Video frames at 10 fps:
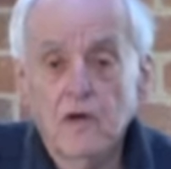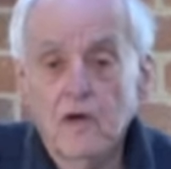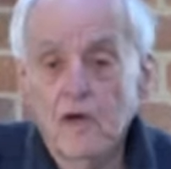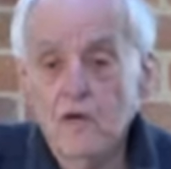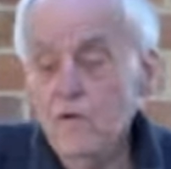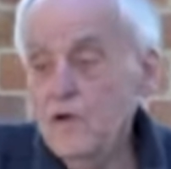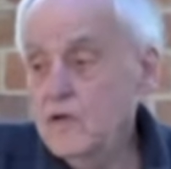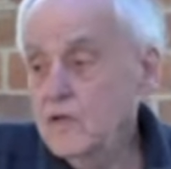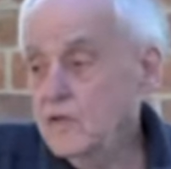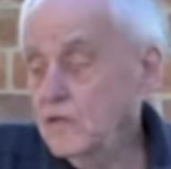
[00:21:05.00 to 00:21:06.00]
are
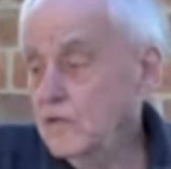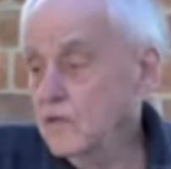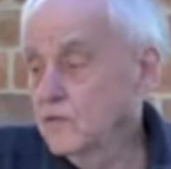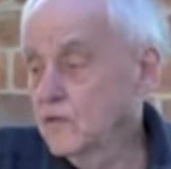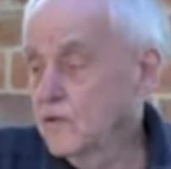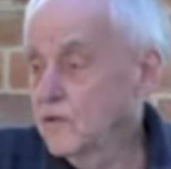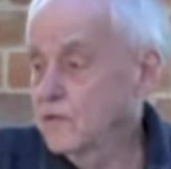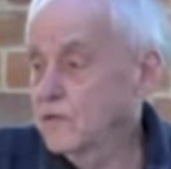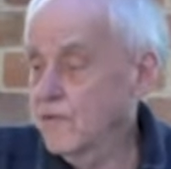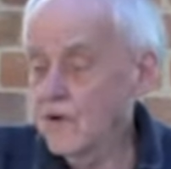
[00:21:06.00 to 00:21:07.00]
we
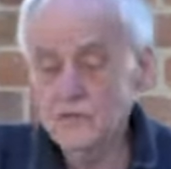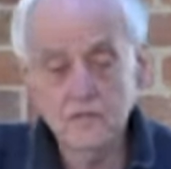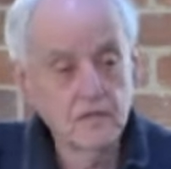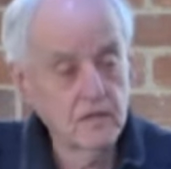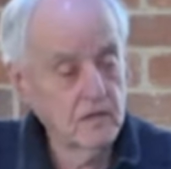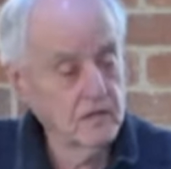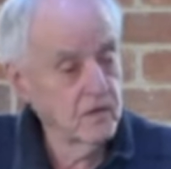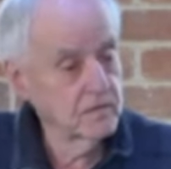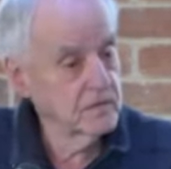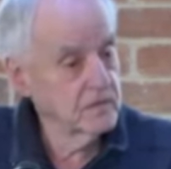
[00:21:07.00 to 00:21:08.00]
ignoring the boats and the
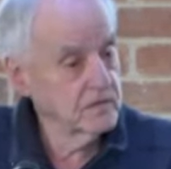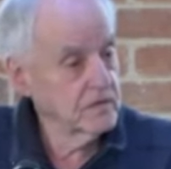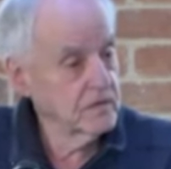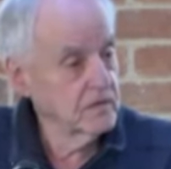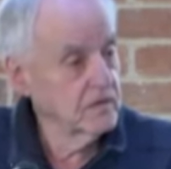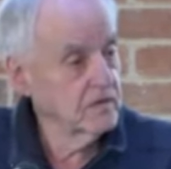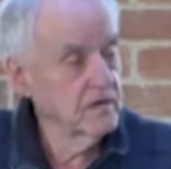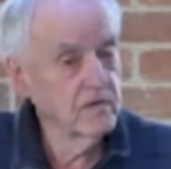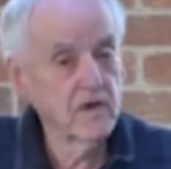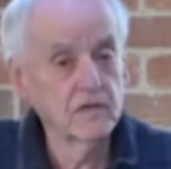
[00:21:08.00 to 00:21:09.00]
helicopters that are
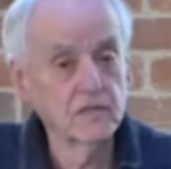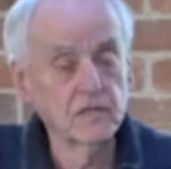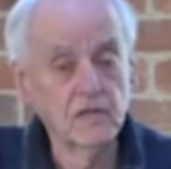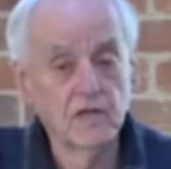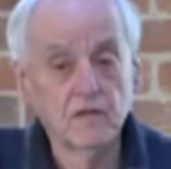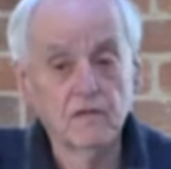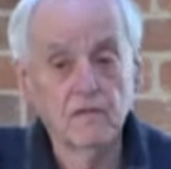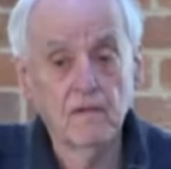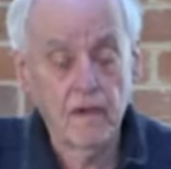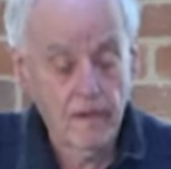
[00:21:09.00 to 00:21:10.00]
around us now?
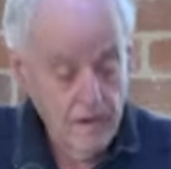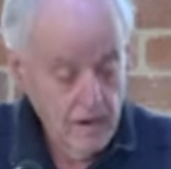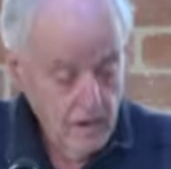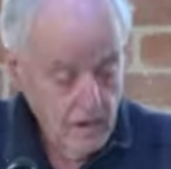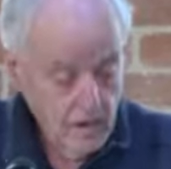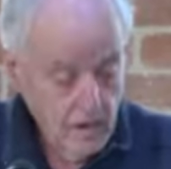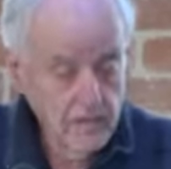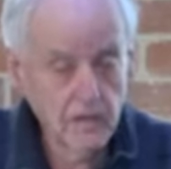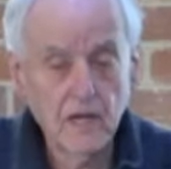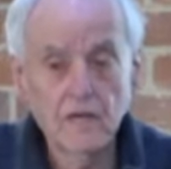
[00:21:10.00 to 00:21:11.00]
I
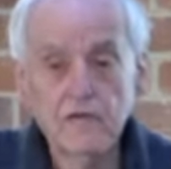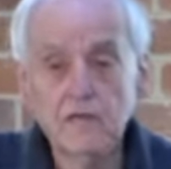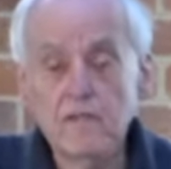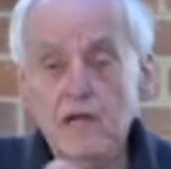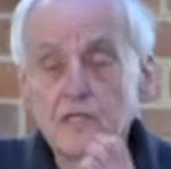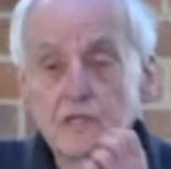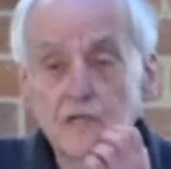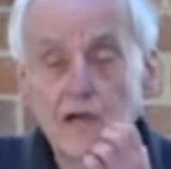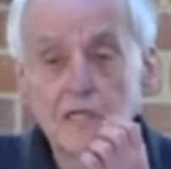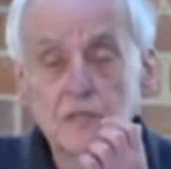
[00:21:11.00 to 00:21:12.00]
don't have any magical
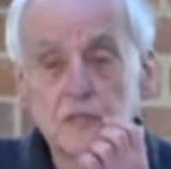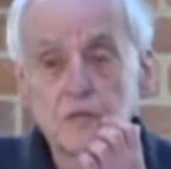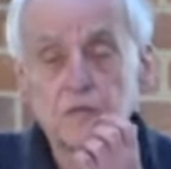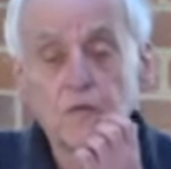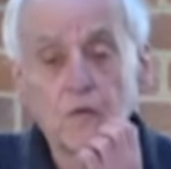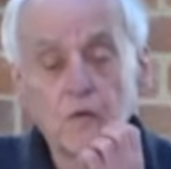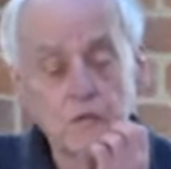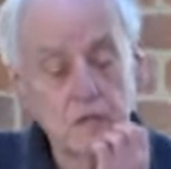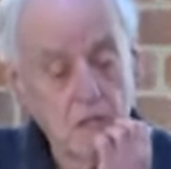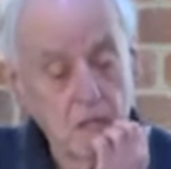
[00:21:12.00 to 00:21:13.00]
answers for
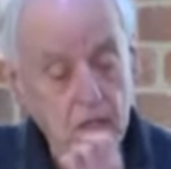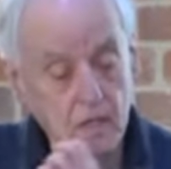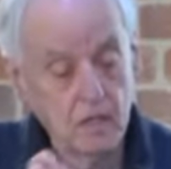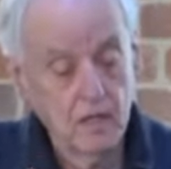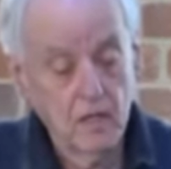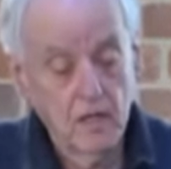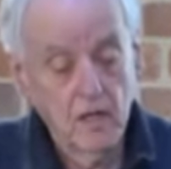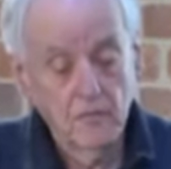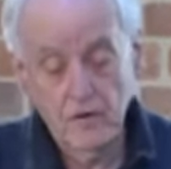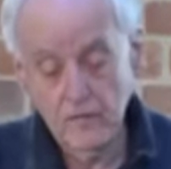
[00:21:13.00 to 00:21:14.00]
us.
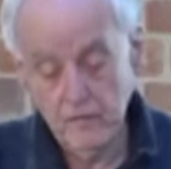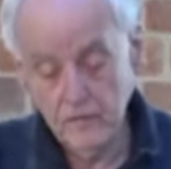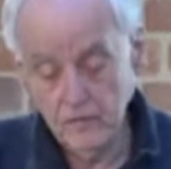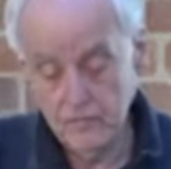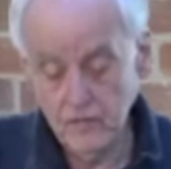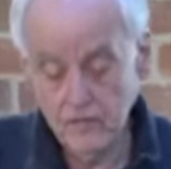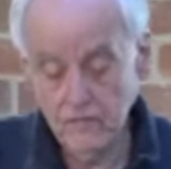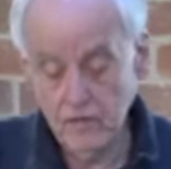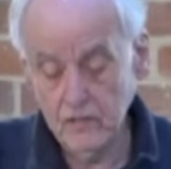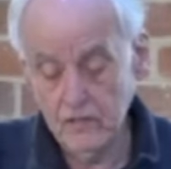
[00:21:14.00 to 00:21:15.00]
But if I do think of
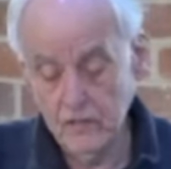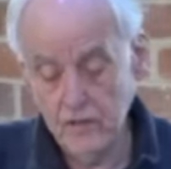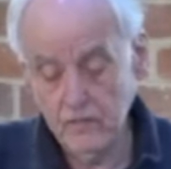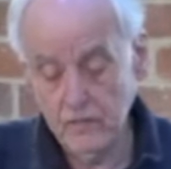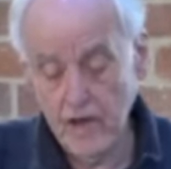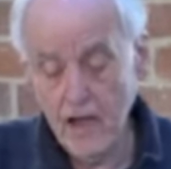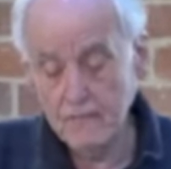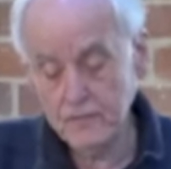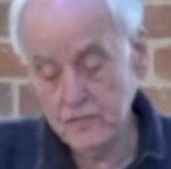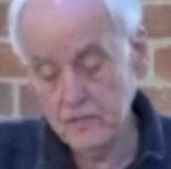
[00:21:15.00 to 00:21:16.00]
one thing,
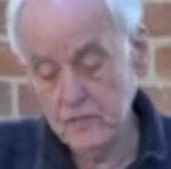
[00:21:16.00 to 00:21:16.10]
perhaps